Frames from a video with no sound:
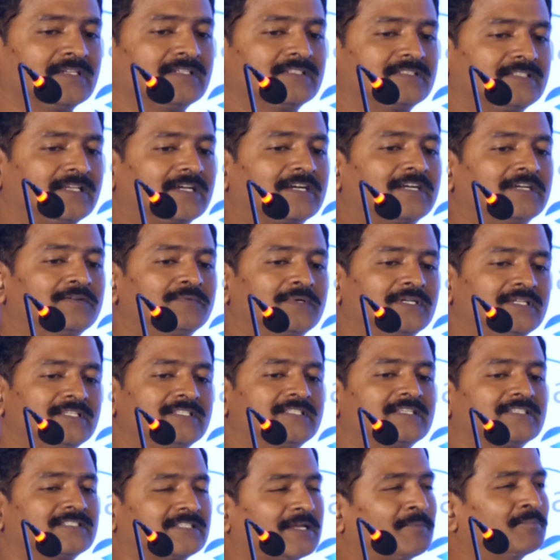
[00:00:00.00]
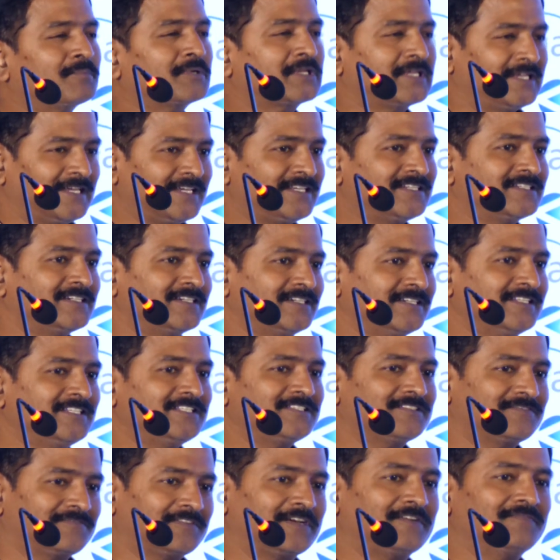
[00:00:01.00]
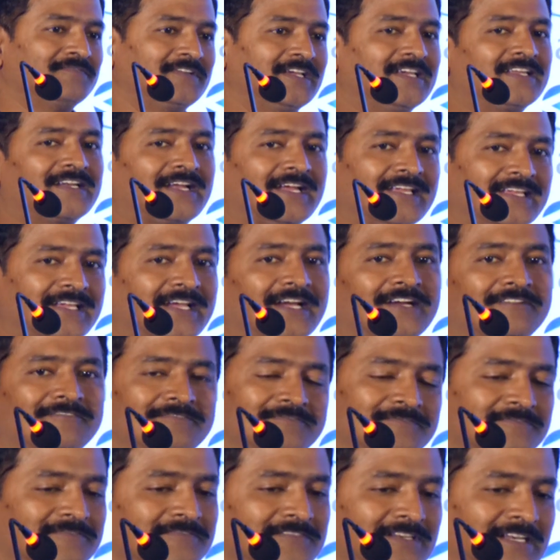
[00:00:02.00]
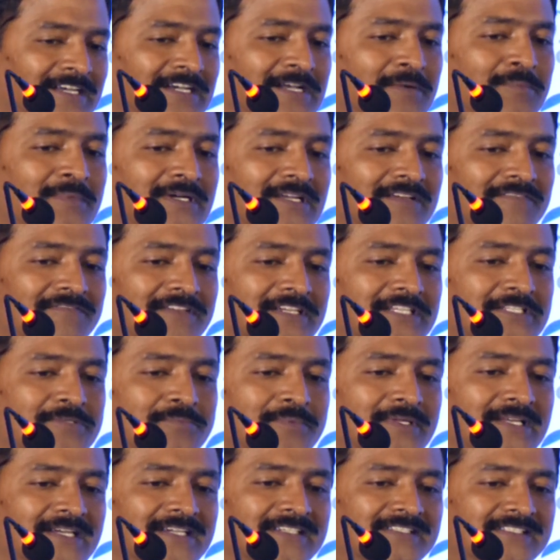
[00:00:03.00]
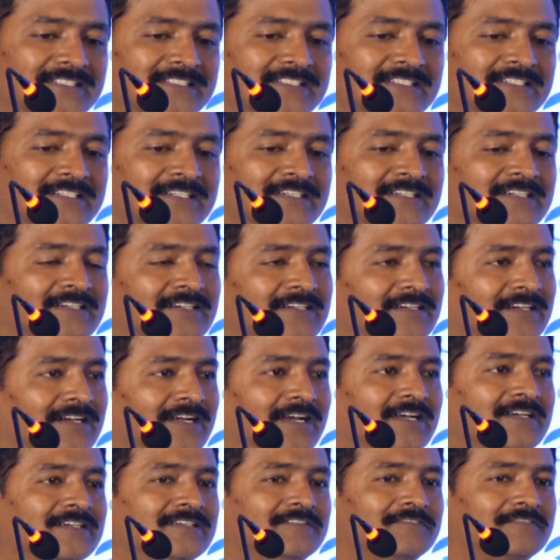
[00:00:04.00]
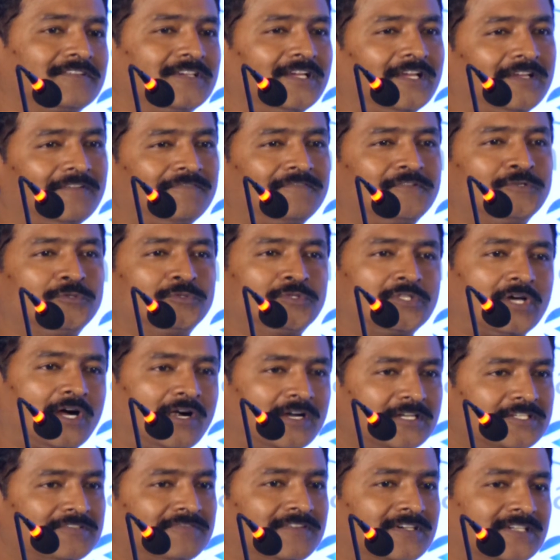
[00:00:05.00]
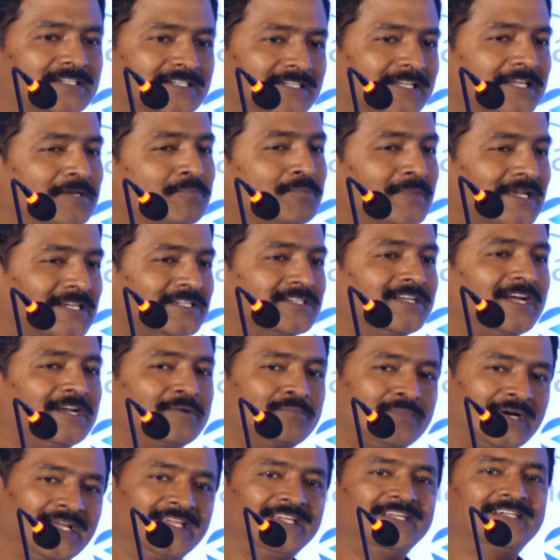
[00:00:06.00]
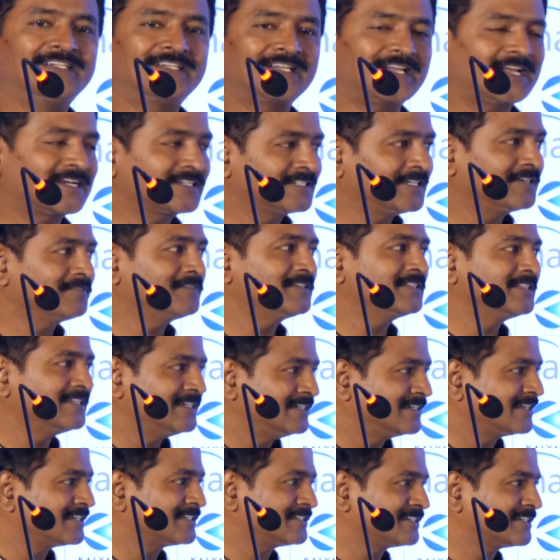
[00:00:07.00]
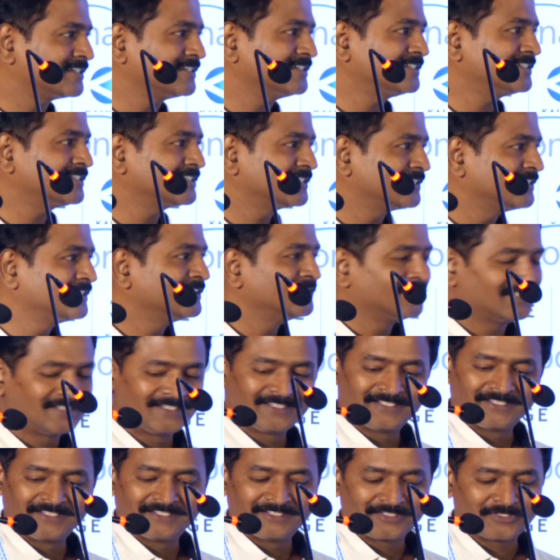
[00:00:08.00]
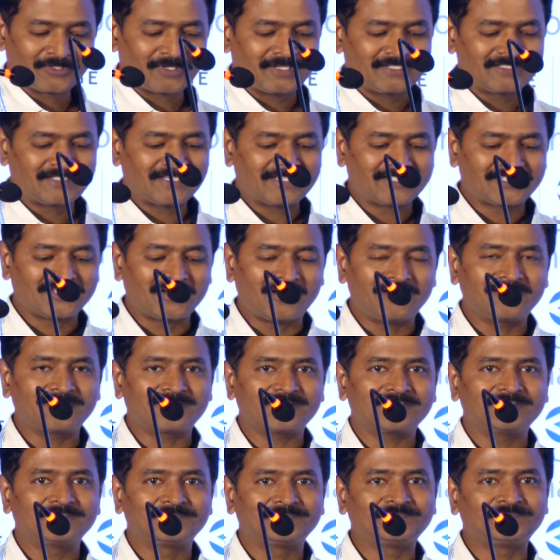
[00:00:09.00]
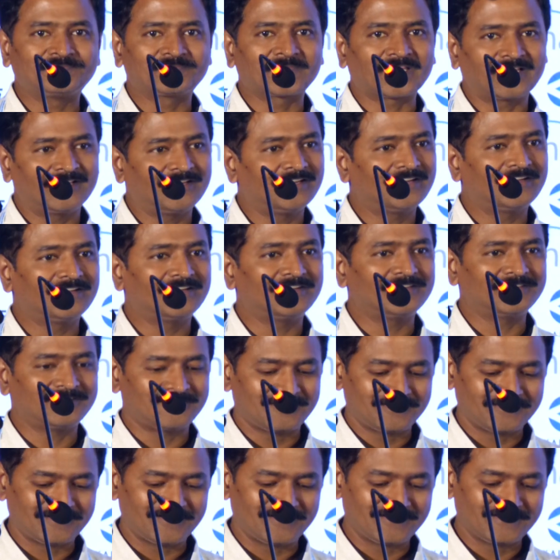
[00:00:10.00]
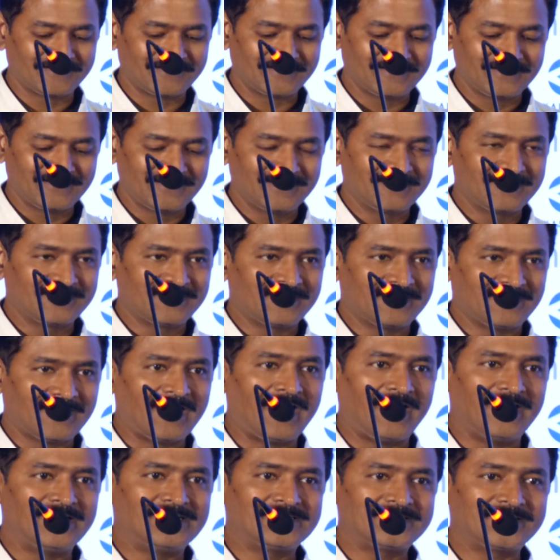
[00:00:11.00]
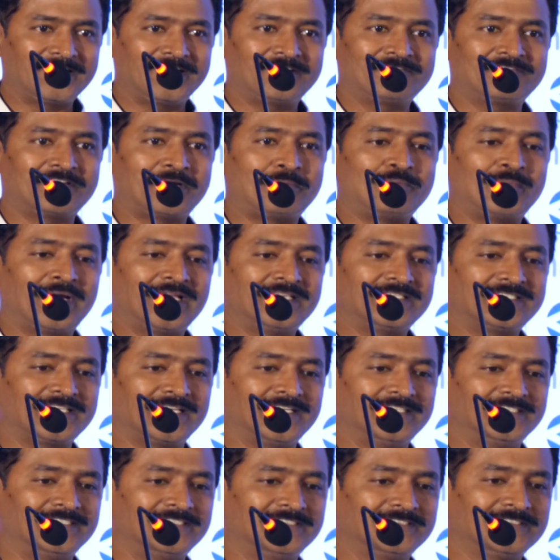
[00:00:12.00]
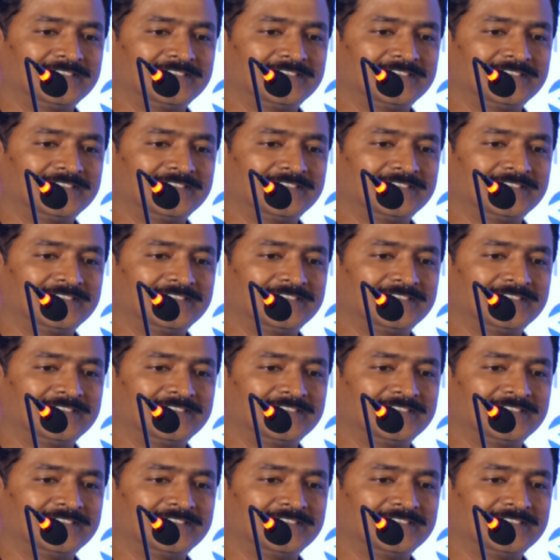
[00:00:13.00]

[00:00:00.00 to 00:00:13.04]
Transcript: Second one is some case studies from where I have little bit of experience, and a few thoughts for share based on my interaction with the industries. So I just thought I'll share from my side.